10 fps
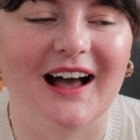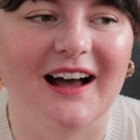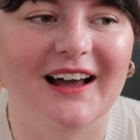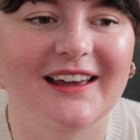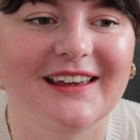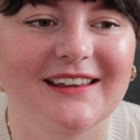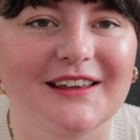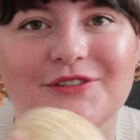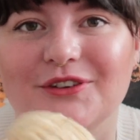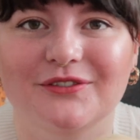
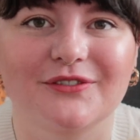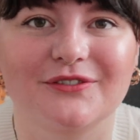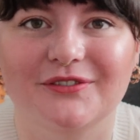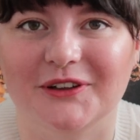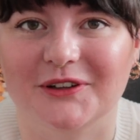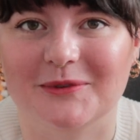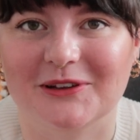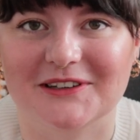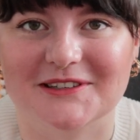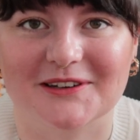If you've followed me
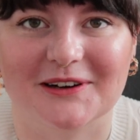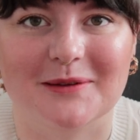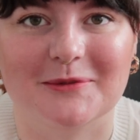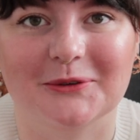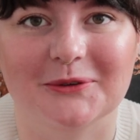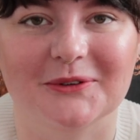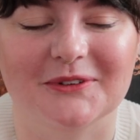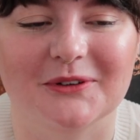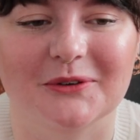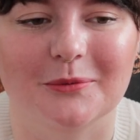on Instagram at
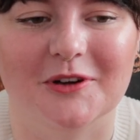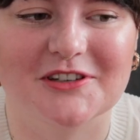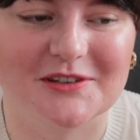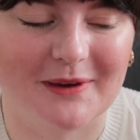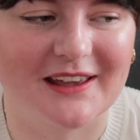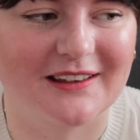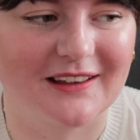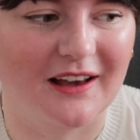all or watched my